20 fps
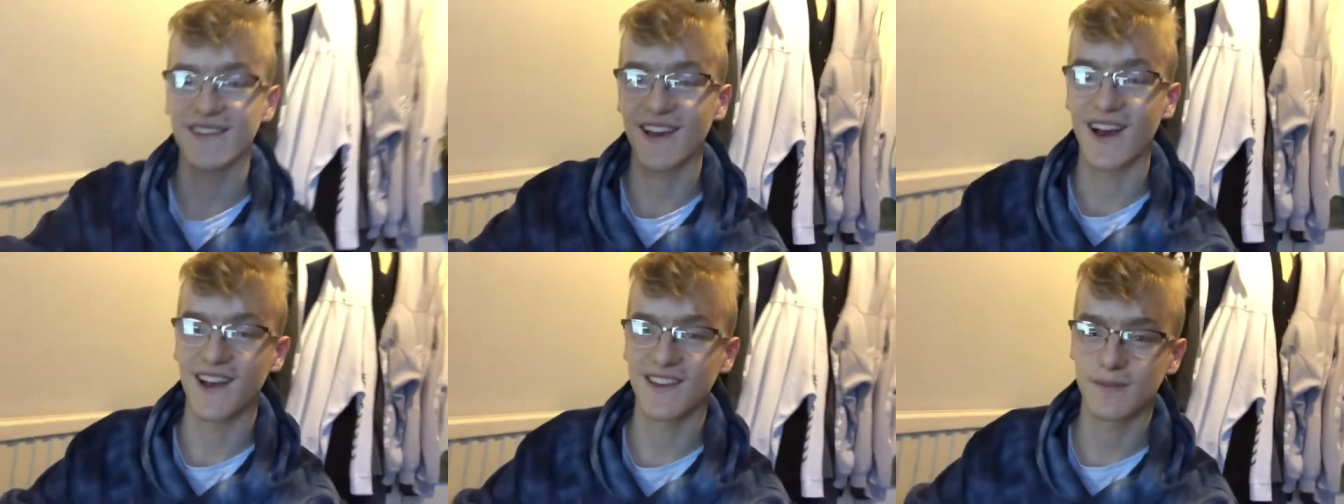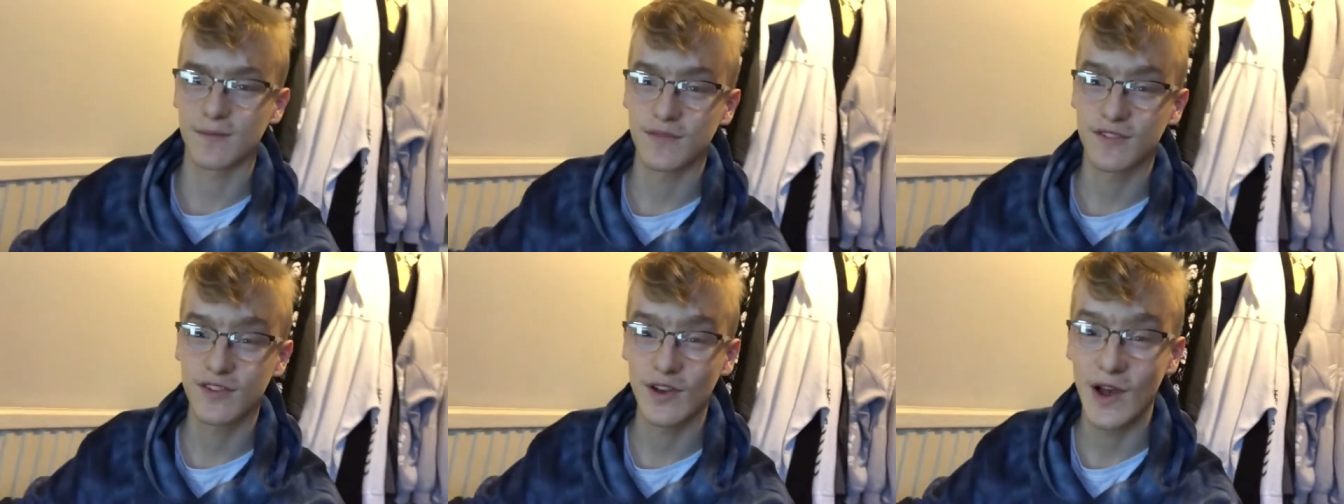
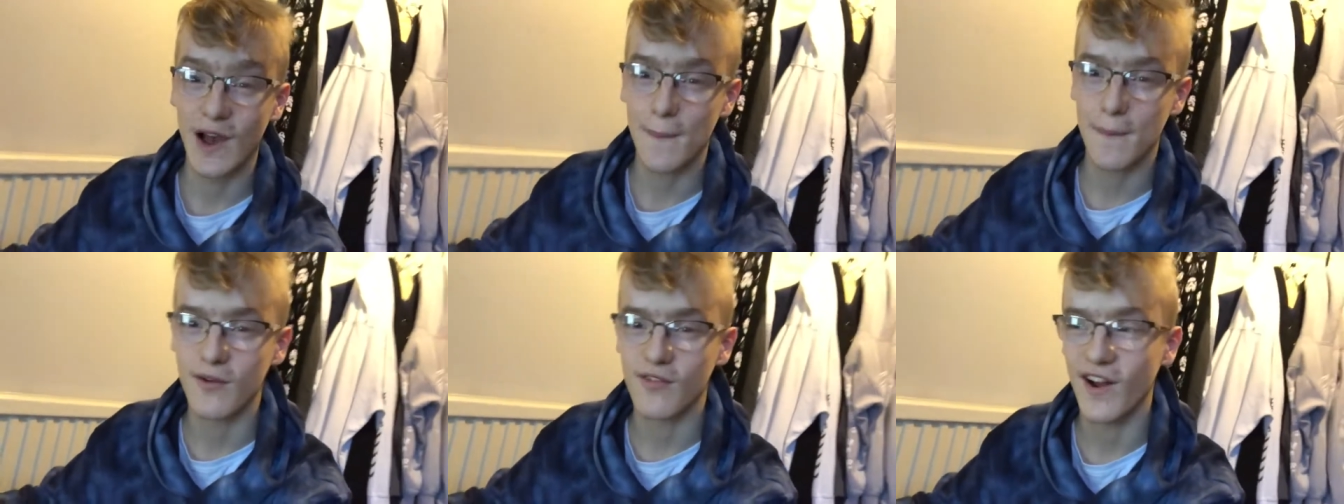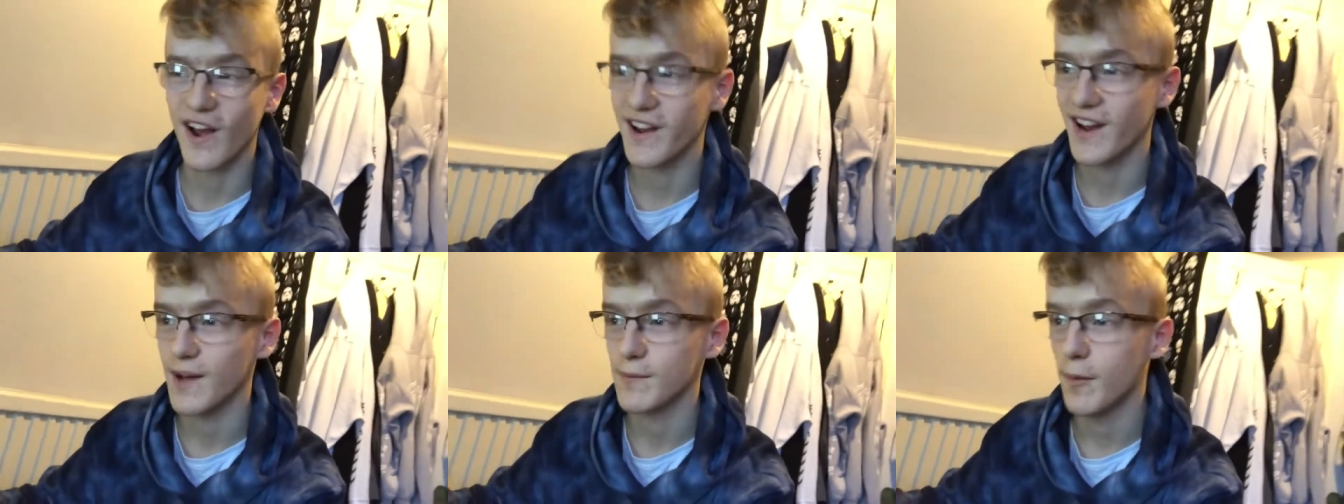Guys, I'm so happy
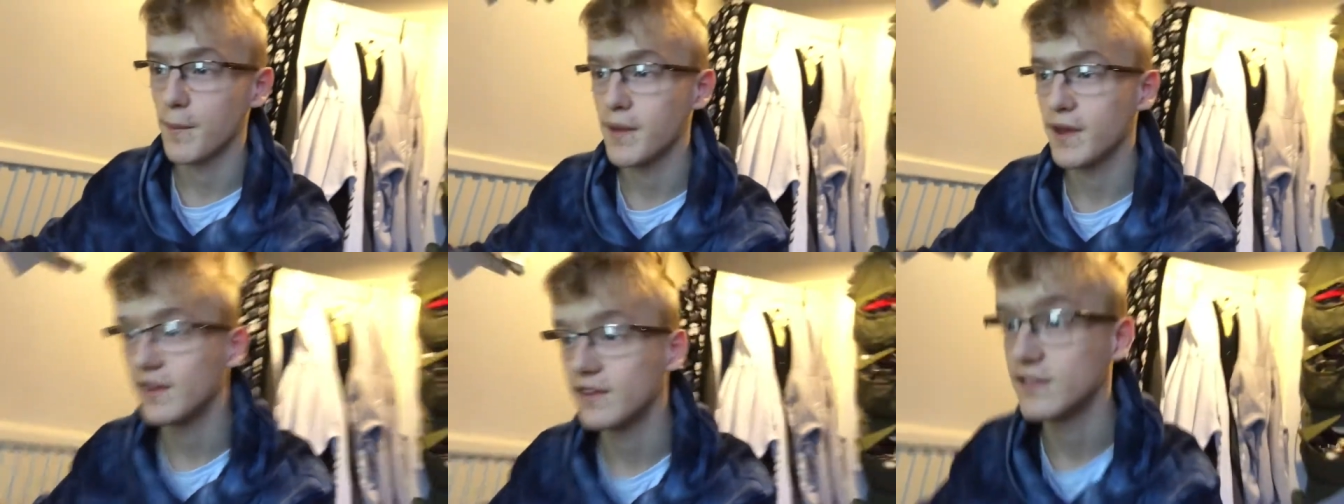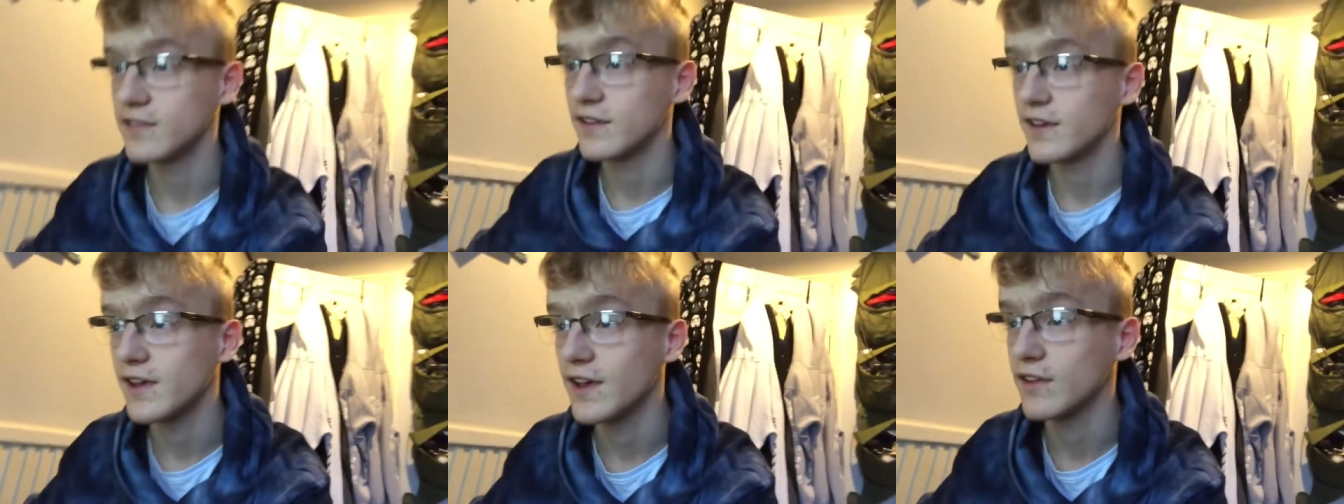right now. My
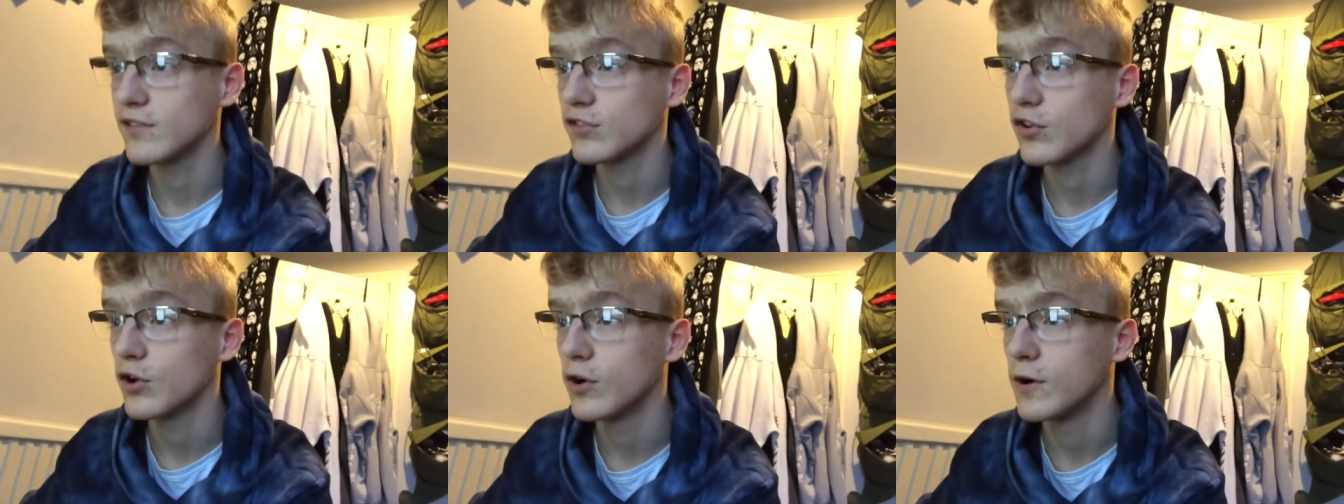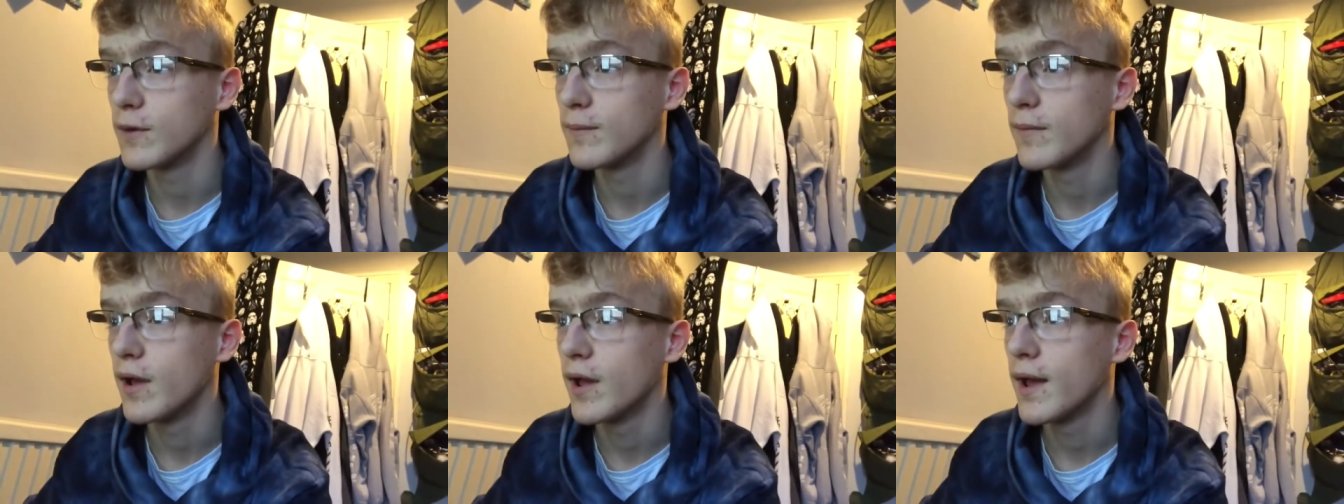PC has
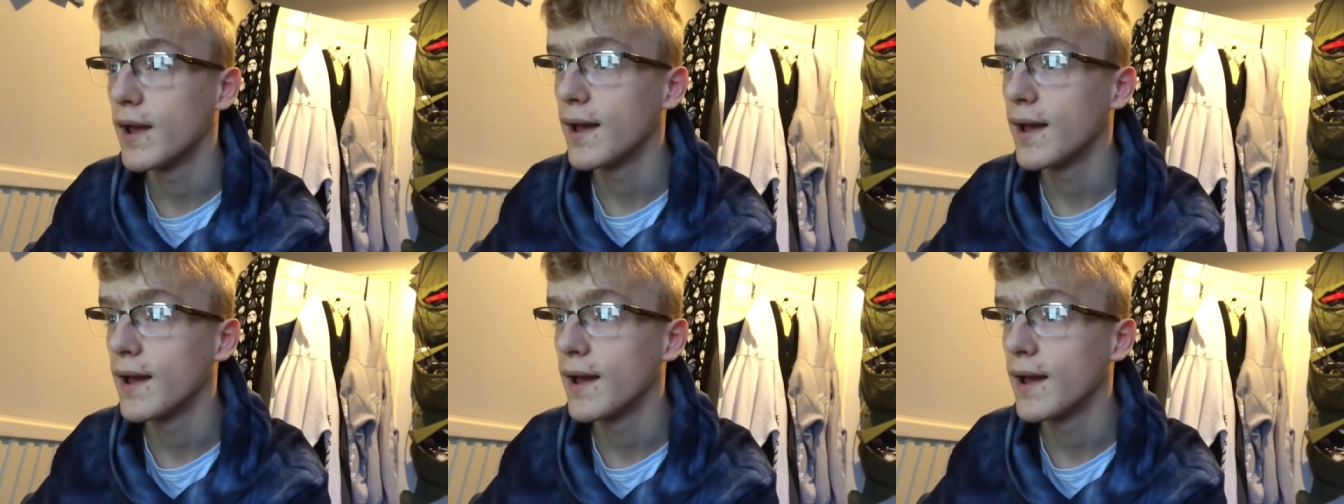come.